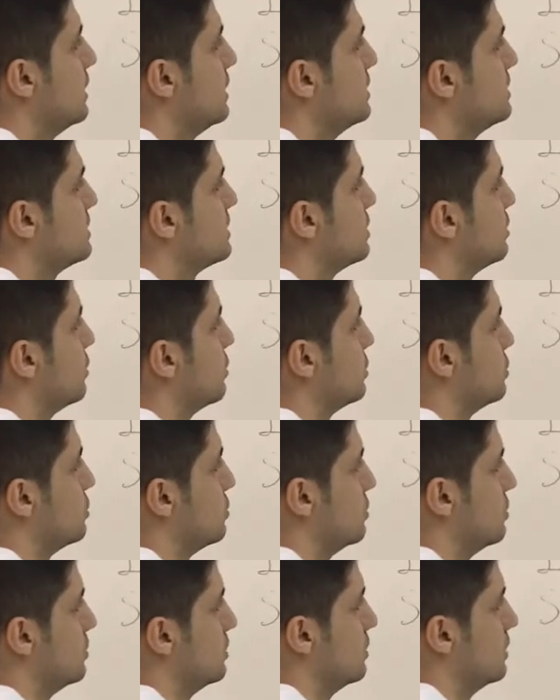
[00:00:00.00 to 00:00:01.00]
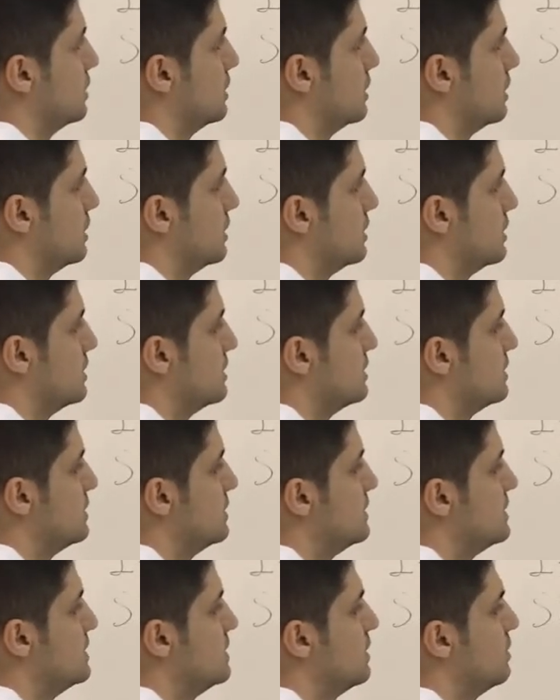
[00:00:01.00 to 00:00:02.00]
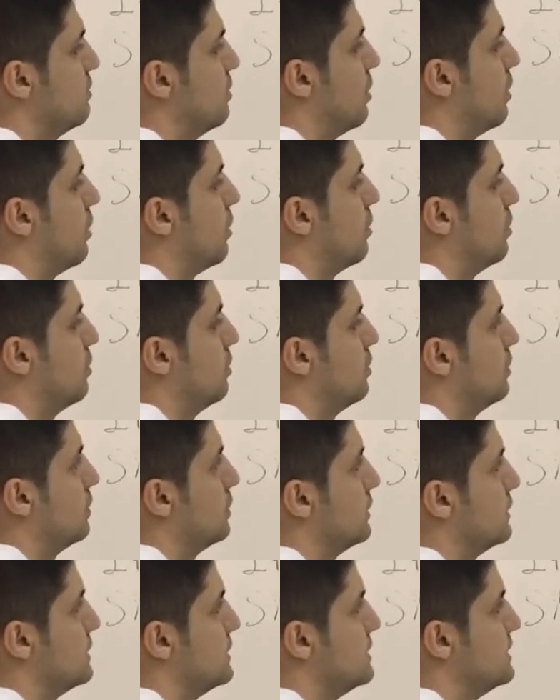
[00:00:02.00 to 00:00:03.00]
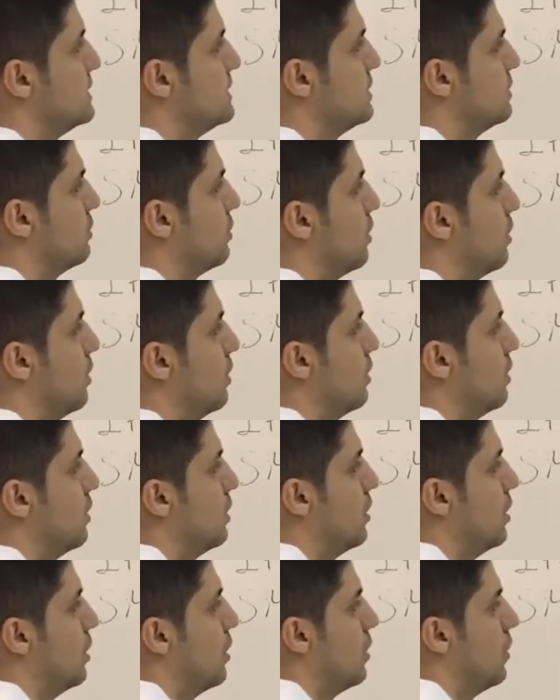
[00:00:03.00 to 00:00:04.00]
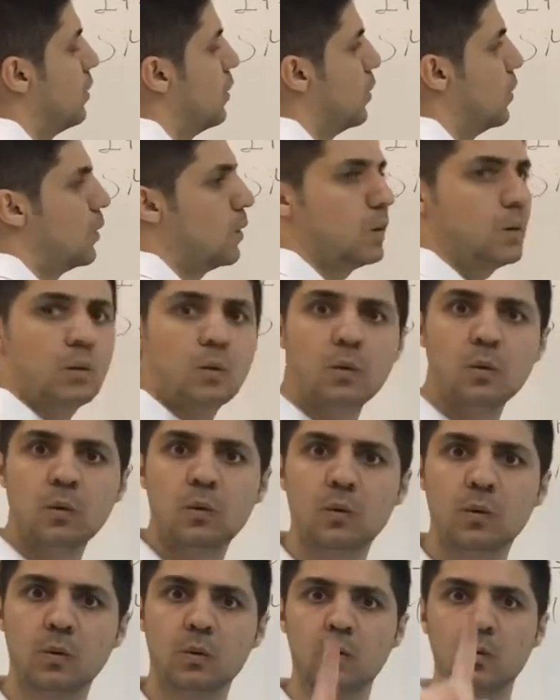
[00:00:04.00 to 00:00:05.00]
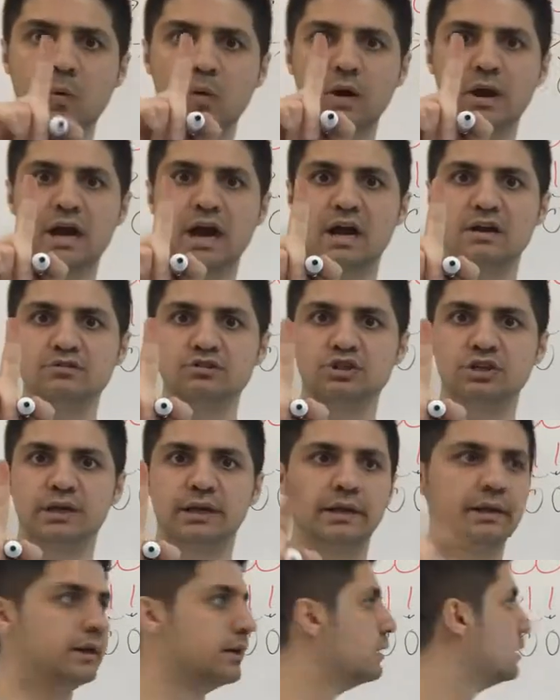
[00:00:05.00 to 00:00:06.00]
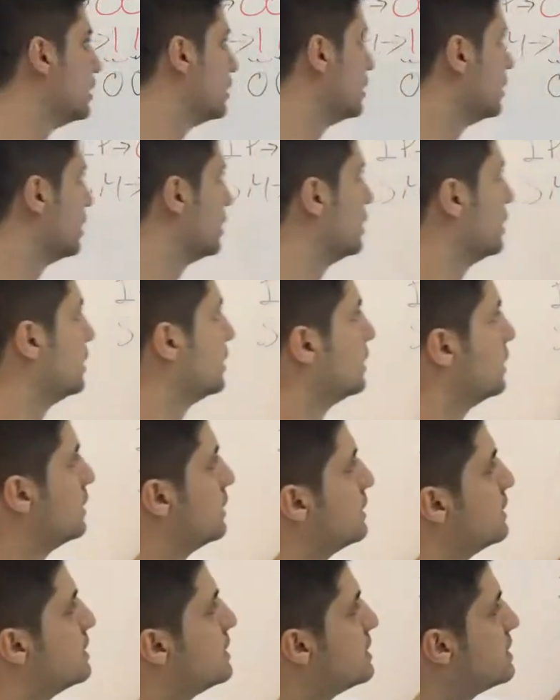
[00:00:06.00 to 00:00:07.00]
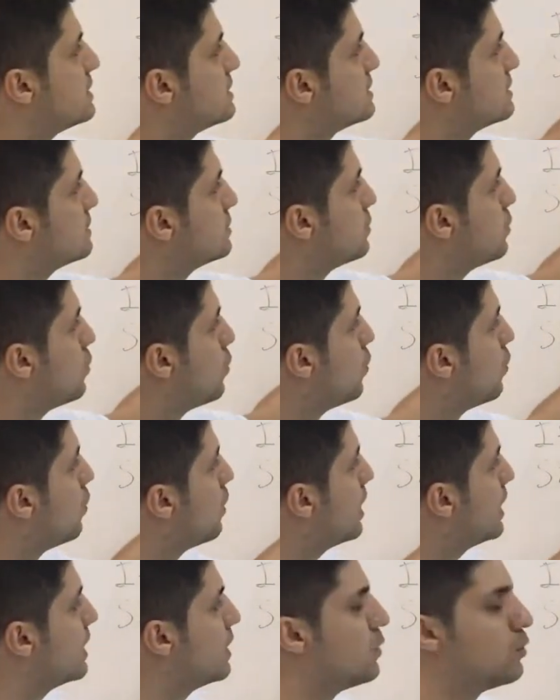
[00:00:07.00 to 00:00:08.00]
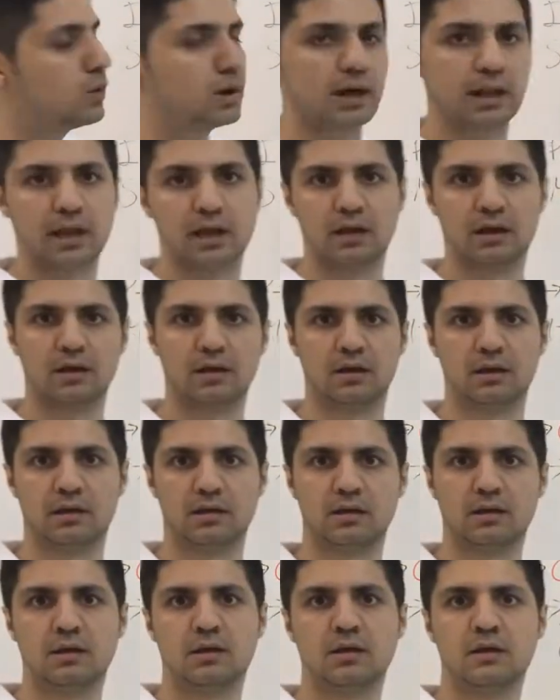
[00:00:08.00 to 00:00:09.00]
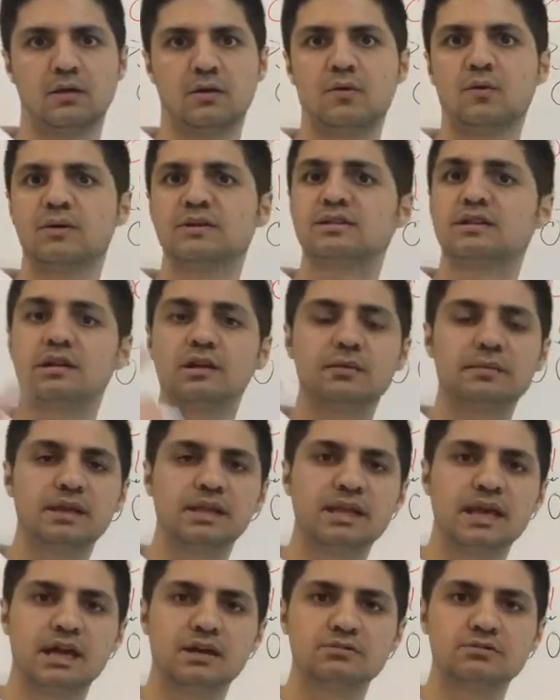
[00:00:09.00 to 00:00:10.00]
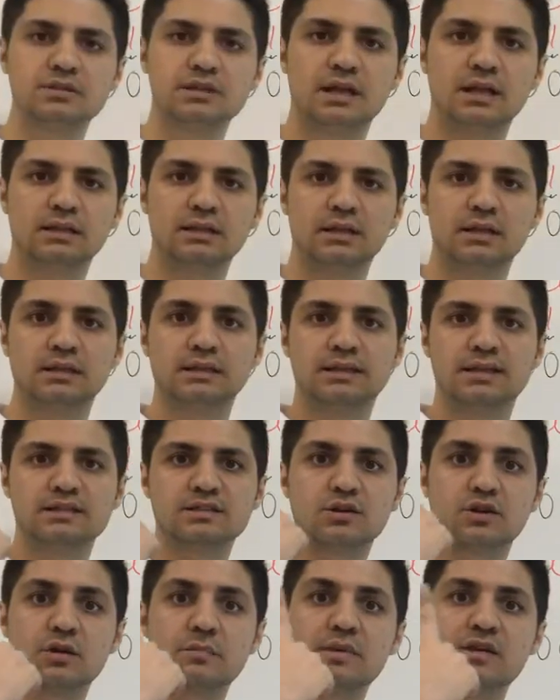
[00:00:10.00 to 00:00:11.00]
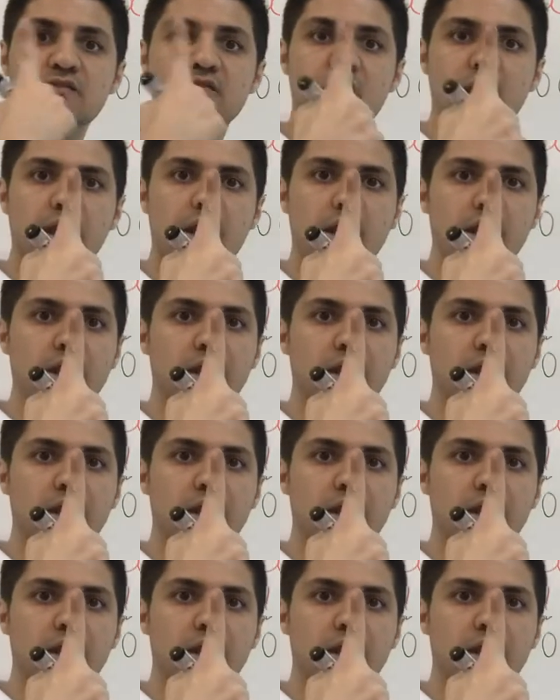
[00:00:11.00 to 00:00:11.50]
it's 0, 2. 0, 0, woo, caution. This is 1 and 1. What's going to be the end result? That's going to be 1.